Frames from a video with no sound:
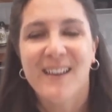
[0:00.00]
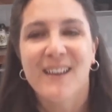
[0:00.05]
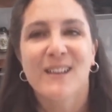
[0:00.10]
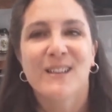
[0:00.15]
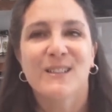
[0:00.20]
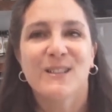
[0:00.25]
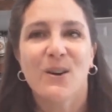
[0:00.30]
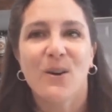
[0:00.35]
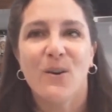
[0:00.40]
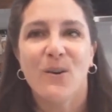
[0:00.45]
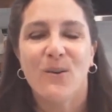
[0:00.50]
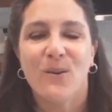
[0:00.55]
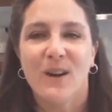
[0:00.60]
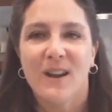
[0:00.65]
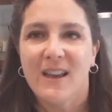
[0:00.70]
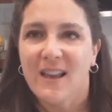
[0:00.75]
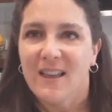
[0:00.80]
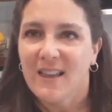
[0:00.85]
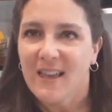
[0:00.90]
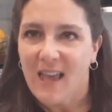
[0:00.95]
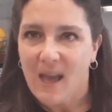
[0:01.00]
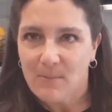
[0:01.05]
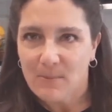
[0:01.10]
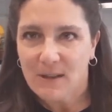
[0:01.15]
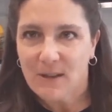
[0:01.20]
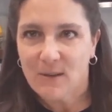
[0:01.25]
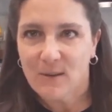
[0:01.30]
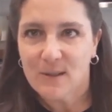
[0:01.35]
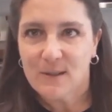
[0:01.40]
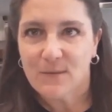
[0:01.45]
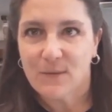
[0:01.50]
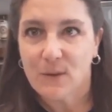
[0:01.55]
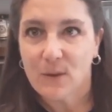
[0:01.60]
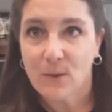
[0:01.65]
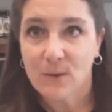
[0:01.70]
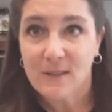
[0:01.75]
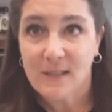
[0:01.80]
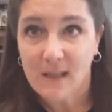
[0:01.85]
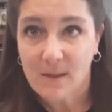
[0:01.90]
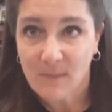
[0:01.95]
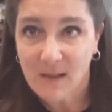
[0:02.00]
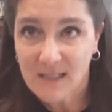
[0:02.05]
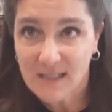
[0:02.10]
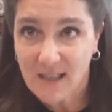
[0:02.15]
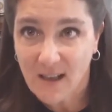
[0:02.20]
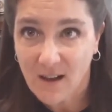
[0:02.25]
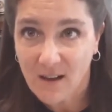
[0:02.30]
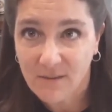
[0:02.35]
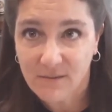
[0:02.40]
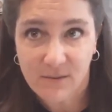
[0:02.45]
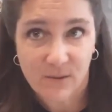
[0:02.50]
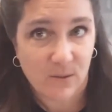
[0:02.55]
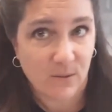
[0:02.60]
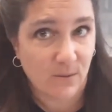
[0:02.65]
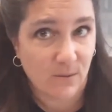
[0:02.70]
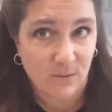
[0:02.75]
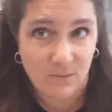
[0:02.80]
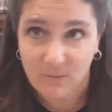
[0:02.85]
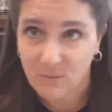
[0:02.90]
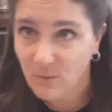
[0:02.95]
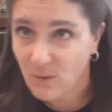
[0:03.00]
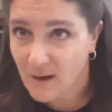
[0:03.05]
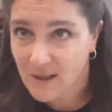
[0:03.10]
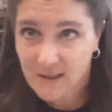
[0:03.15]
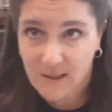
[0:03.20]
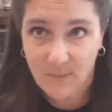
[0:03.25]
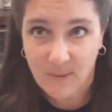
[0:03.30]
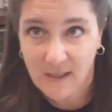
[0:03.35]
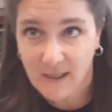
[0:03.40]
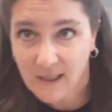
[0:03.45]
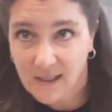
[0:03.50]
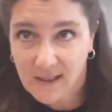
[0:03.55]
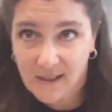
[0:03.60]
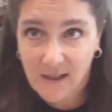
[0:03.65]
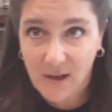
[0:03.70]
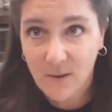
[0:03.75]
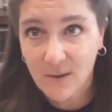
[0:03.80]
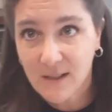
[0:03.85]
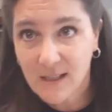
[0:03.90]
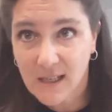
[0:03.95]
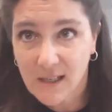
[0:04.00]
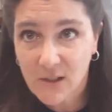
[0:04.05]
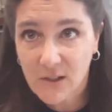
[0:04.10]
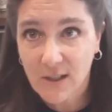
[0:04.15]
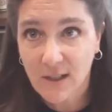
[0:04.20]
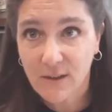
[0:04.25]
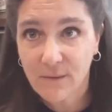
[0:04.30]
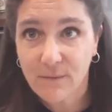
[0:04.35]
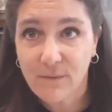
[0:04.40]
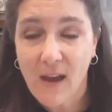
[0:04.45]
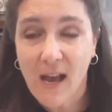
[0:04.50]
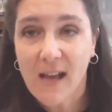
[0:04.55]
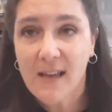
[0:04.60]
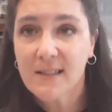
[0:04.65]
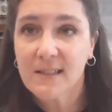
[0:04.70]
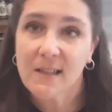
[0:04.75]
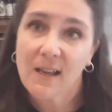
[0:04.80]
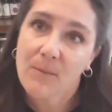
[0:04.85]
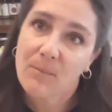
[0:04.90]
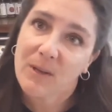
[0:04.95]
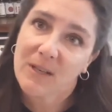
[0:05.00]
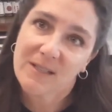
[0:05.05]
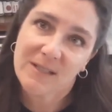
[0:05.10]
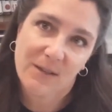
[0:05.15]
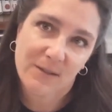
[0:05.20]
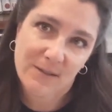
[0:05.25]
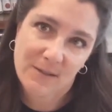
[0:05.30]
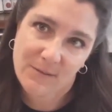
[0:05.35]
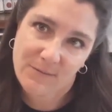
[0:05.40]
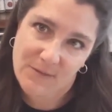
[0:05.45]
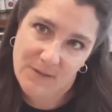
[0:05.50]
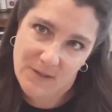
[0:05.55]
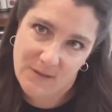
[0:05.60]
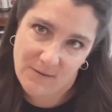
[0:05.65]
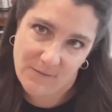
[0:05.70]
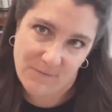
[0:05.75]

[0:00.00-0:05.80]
So Epicure is for those like myself who want to be in and out of the kitchen fast, but it's also for you